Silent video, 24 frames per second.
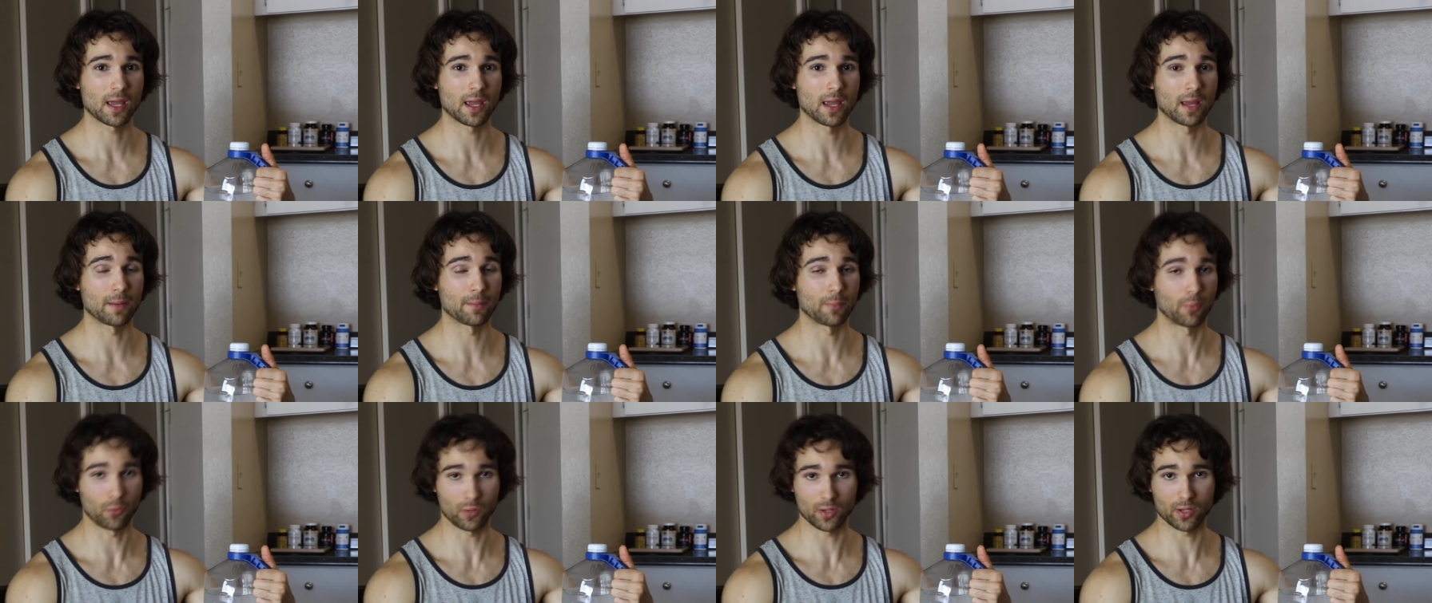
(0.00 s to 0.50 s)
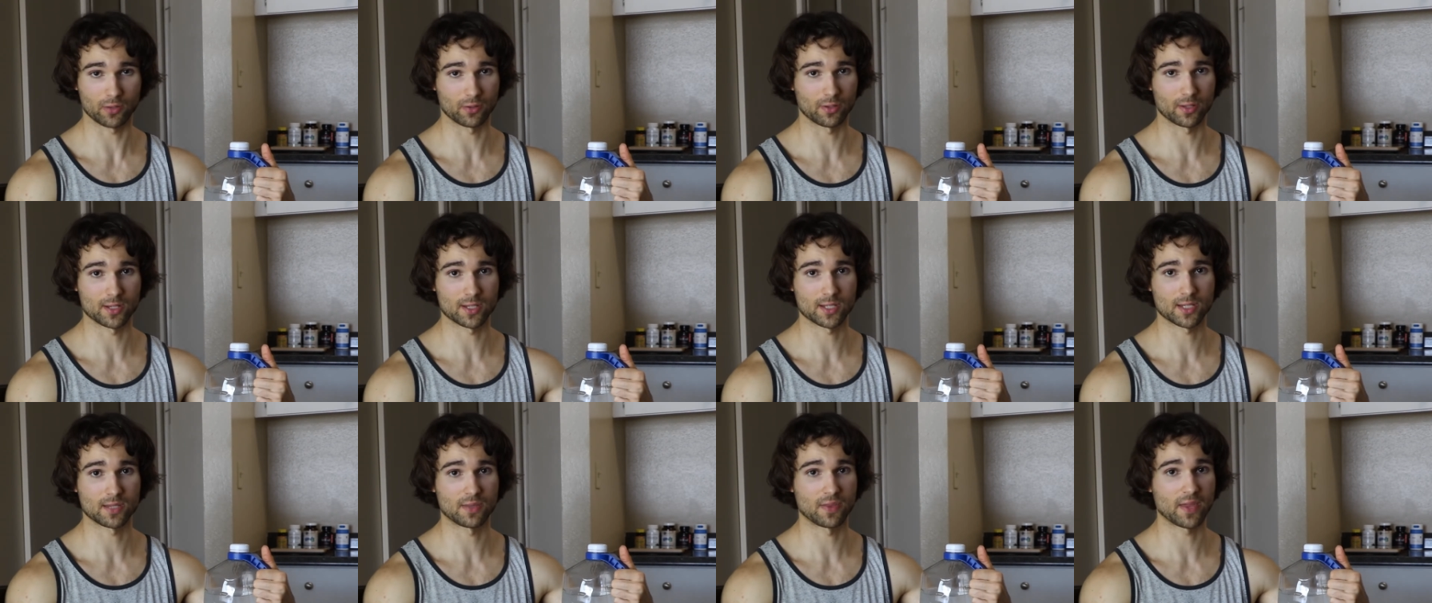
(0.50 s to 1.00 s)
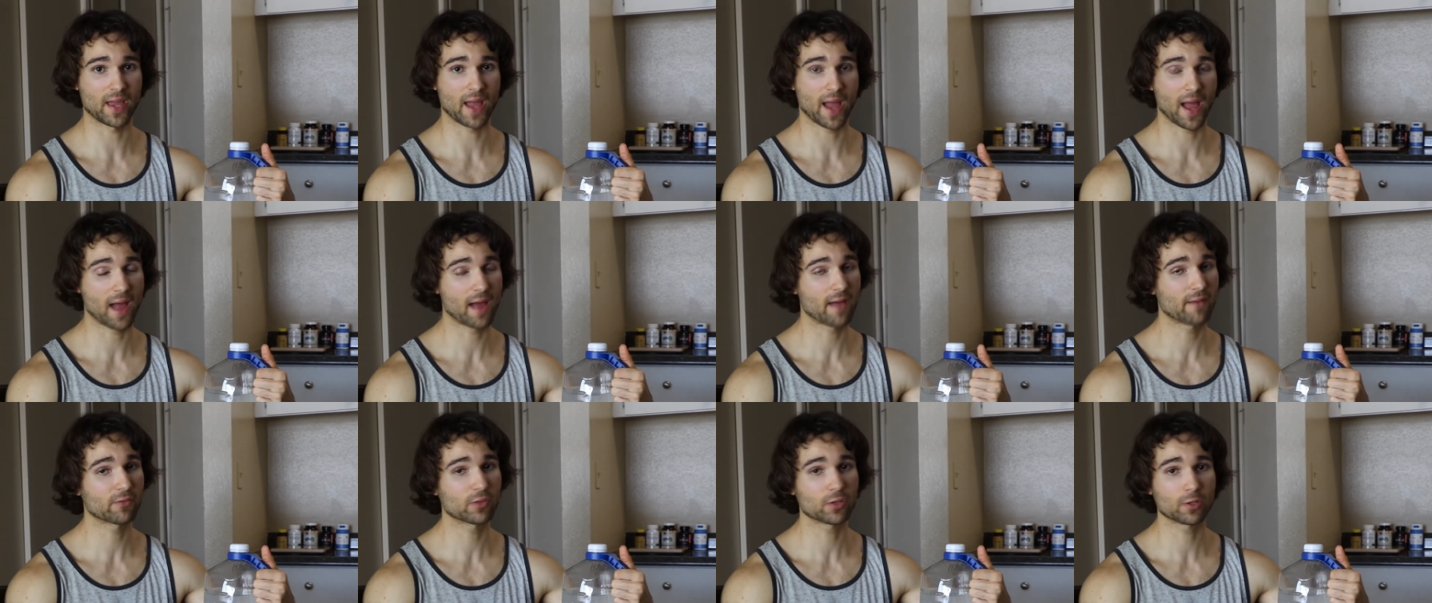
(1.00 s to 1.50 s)
and pointless. They
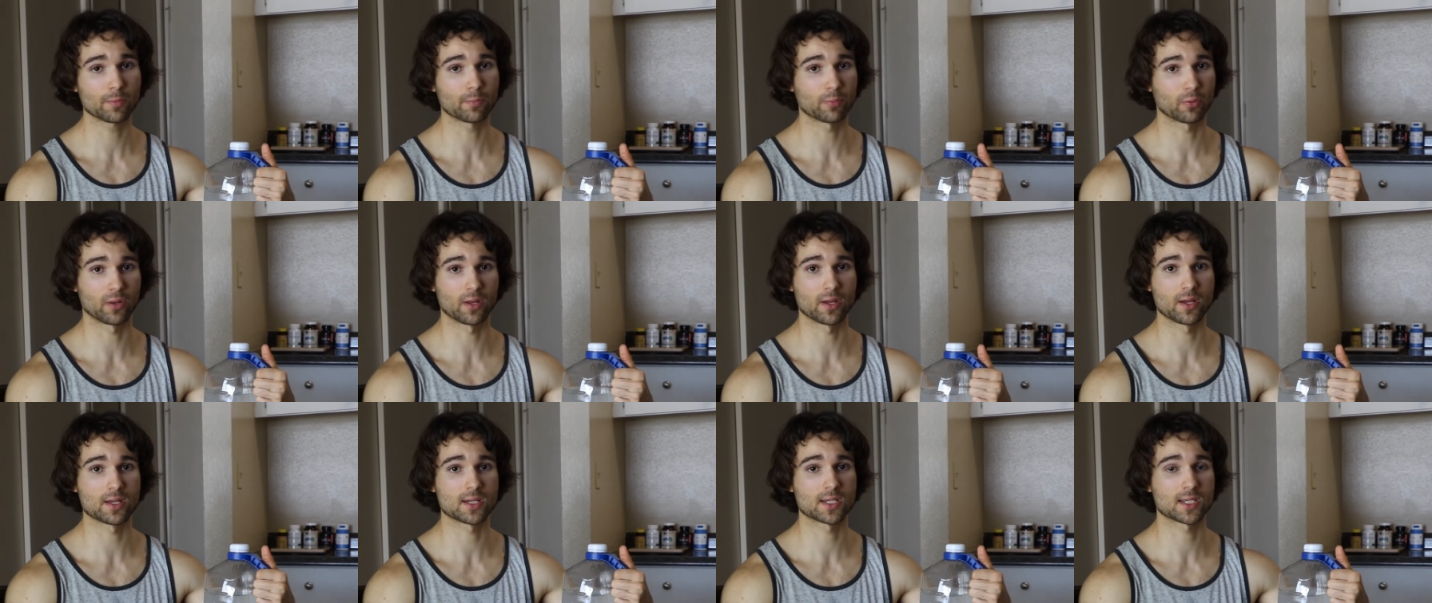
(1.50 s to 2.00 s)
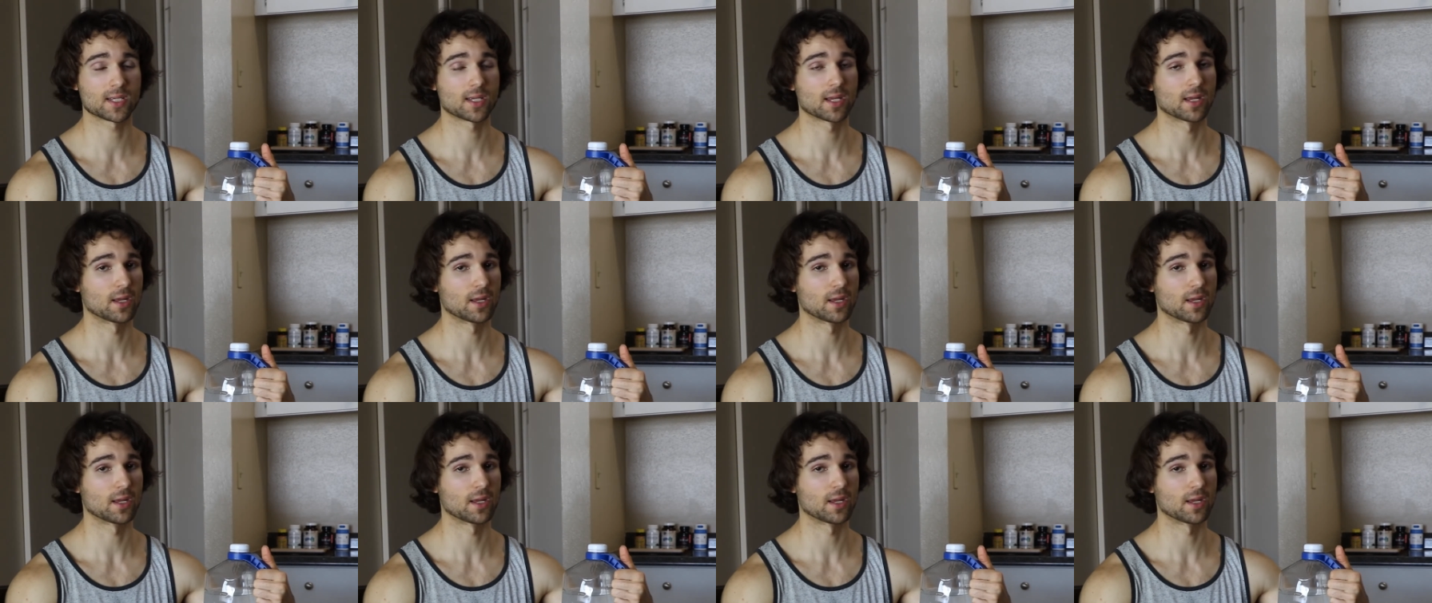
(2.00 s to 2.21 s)
have their place,